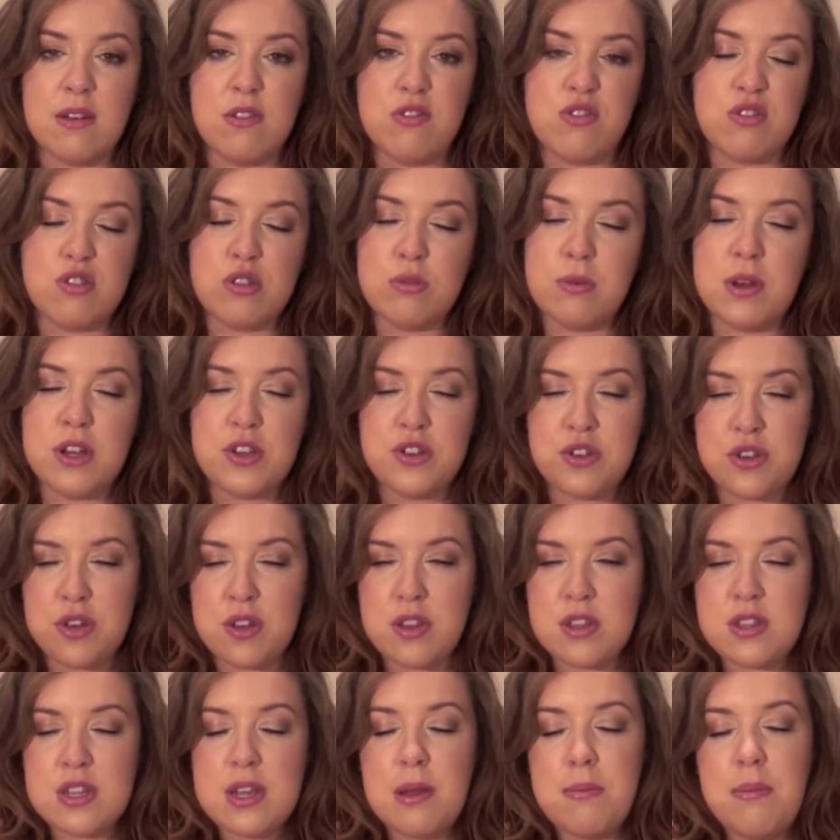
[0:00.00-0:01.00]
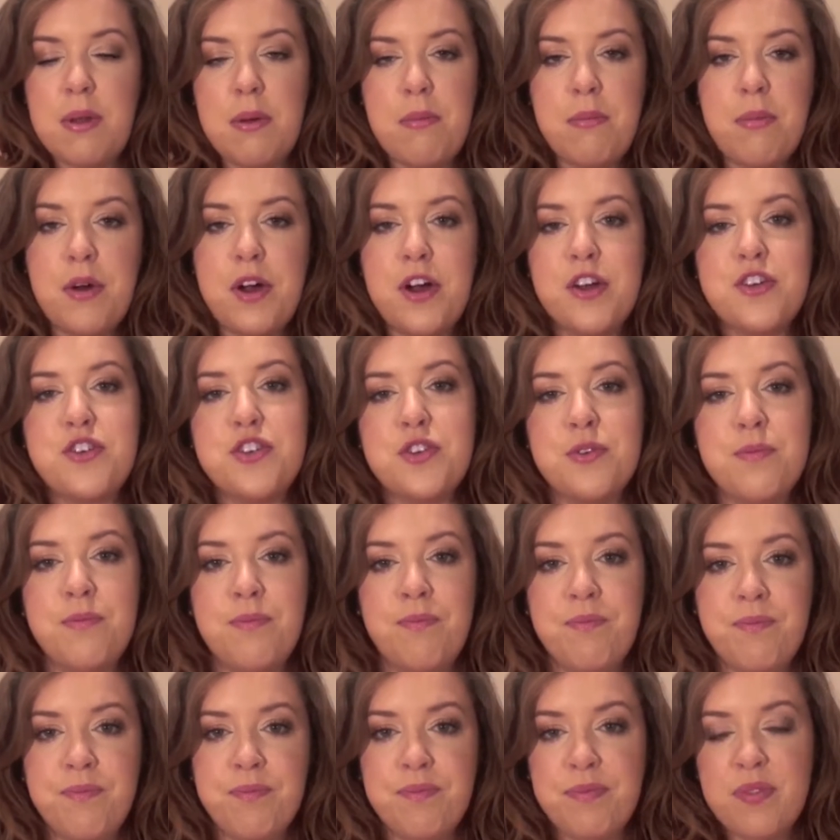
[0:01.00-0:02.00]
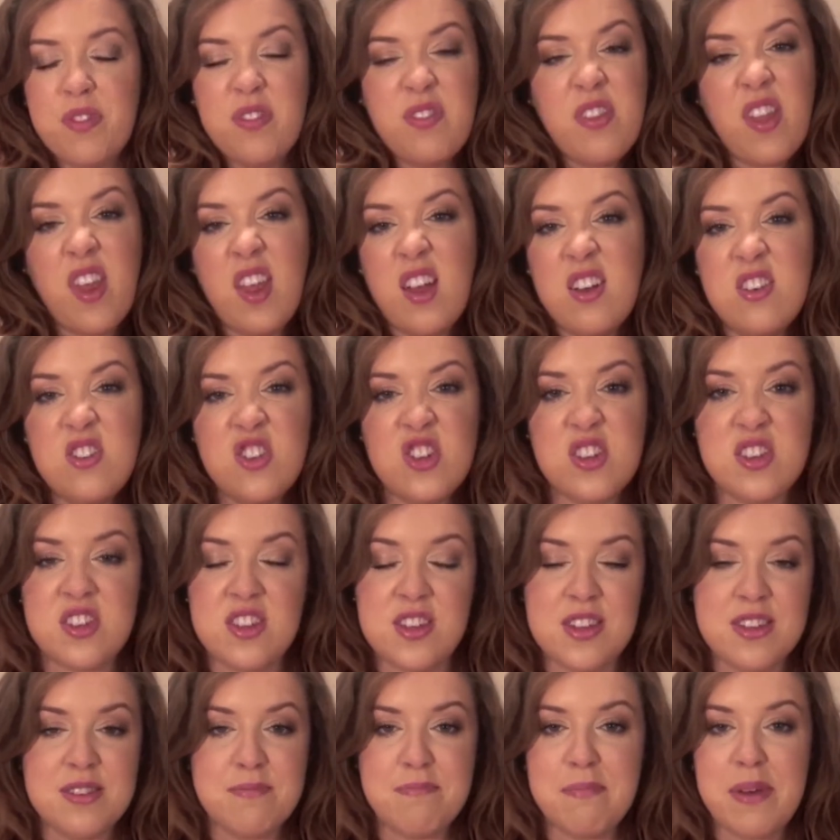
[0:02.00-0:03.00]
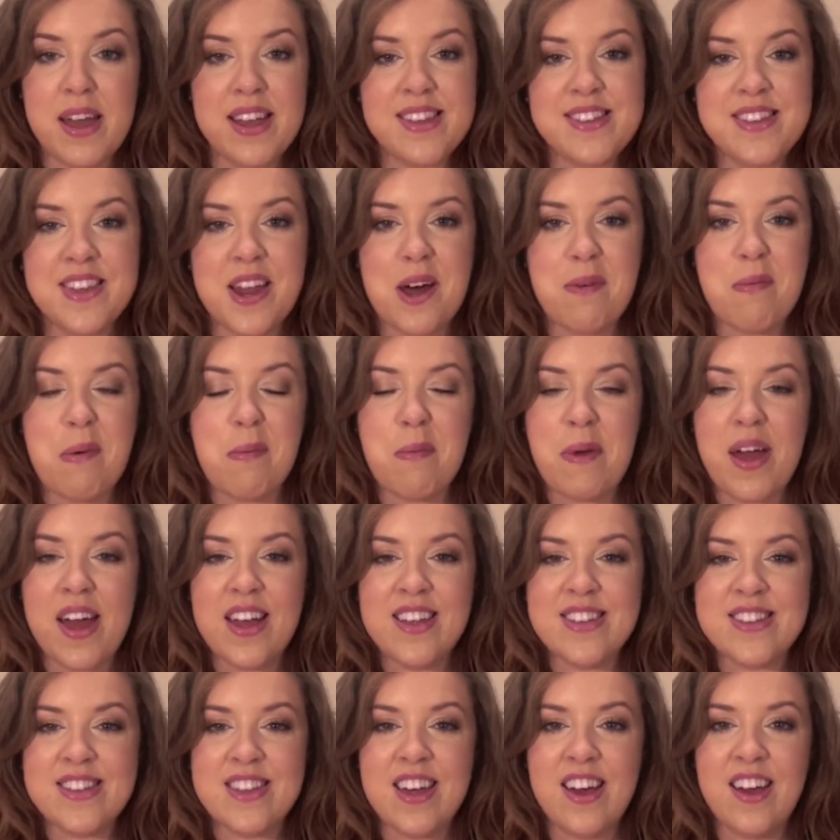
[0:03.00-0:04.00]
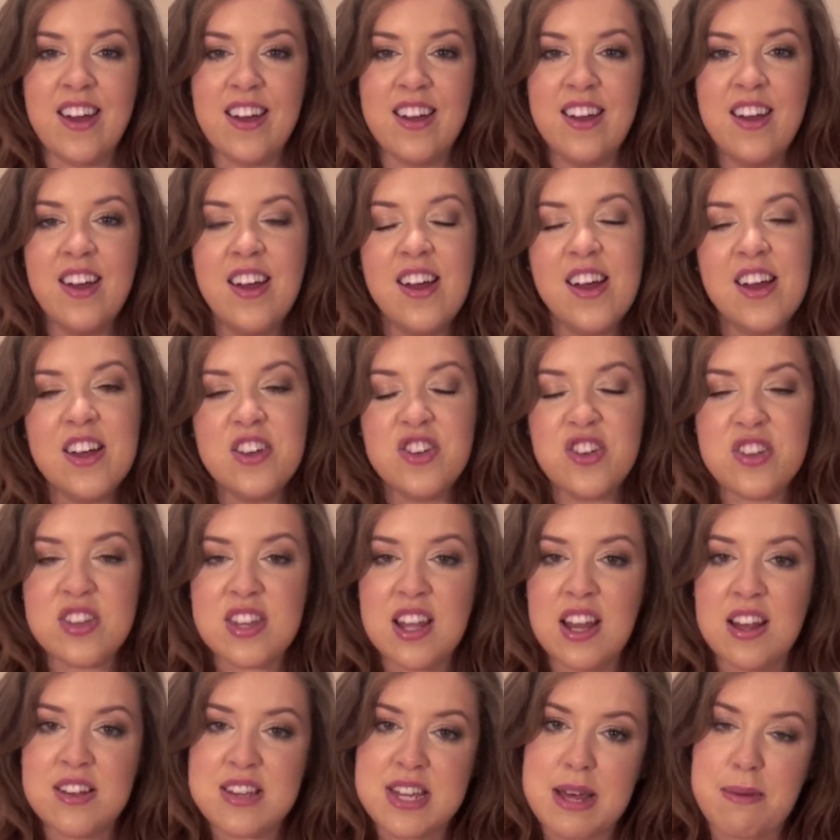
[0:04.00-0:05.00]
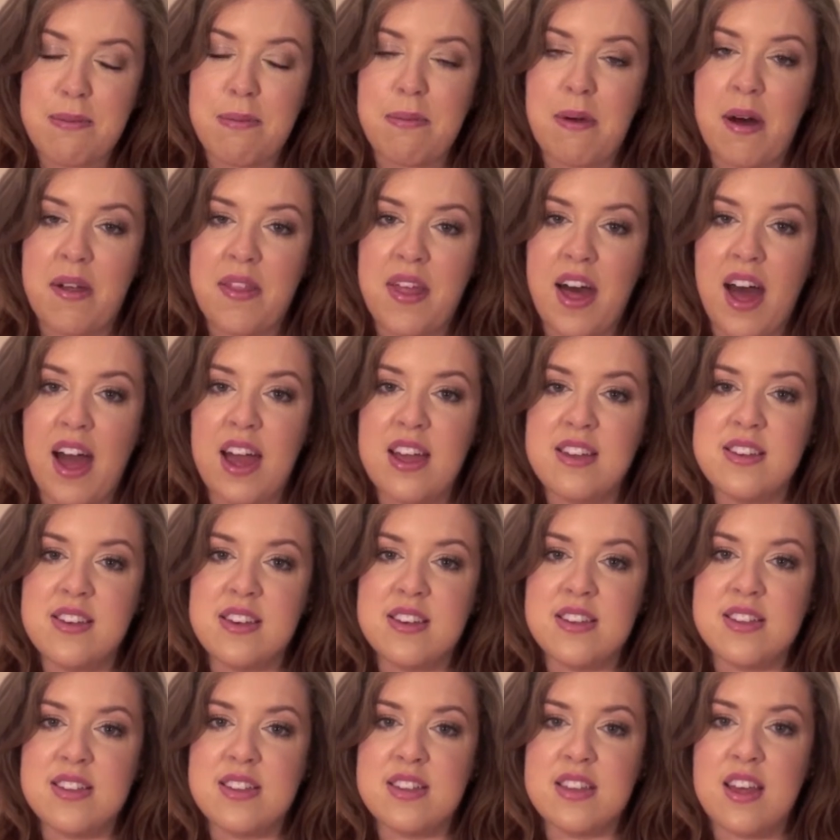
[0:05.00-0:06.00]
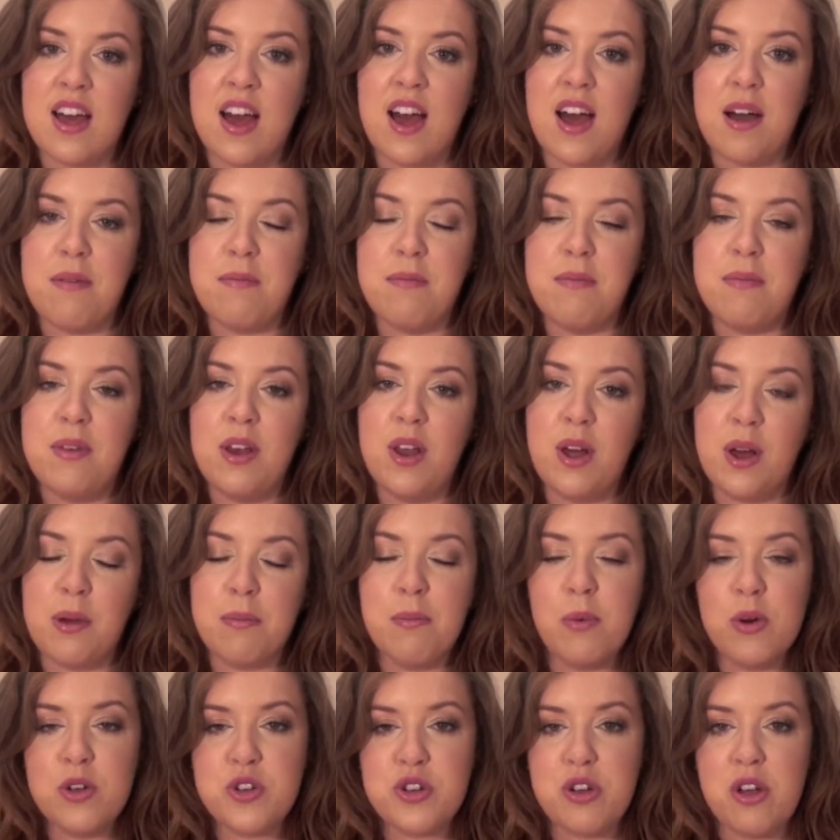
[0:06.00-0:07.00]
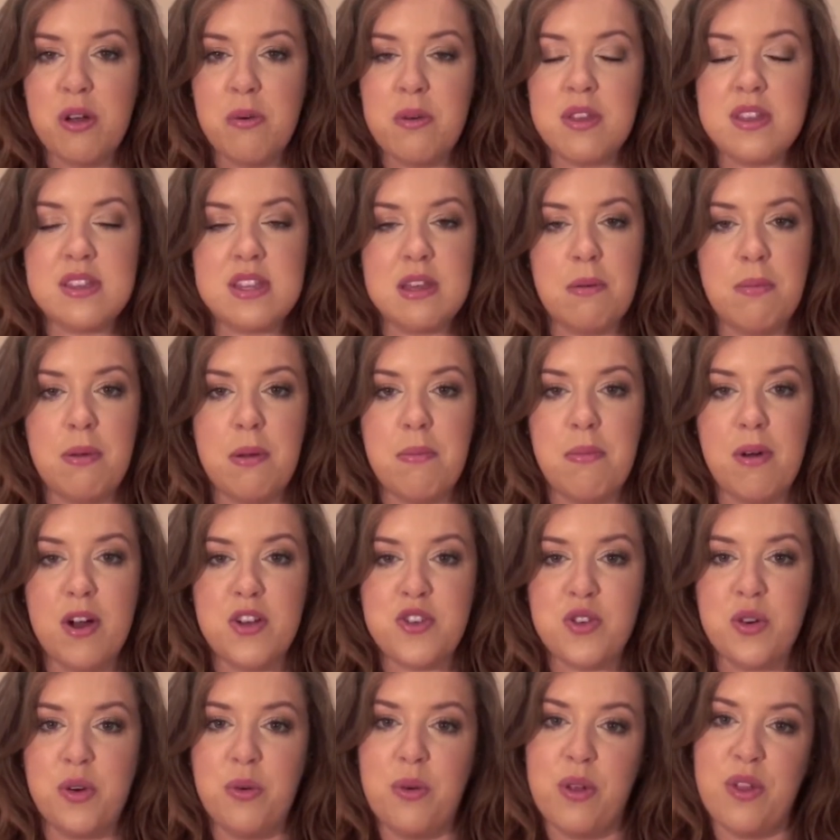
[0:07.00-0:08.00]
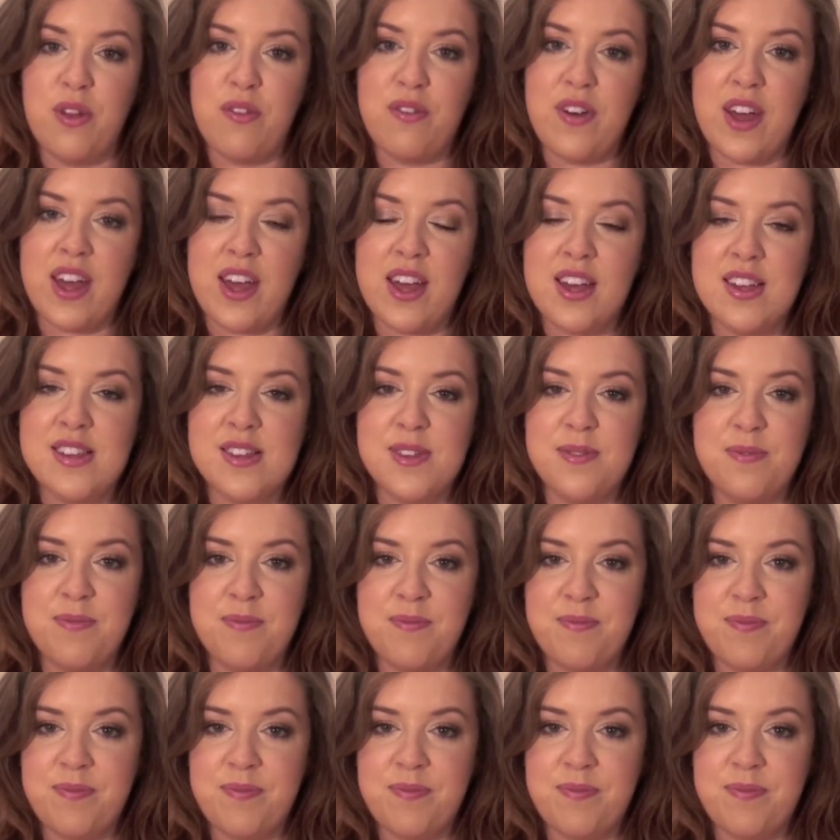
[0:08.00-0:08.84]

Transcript: I'll just switch to the stippling brush just to mix it up a bit. So just a little tip about that. It does um, look more dewy with a stippling brush or with your fingers.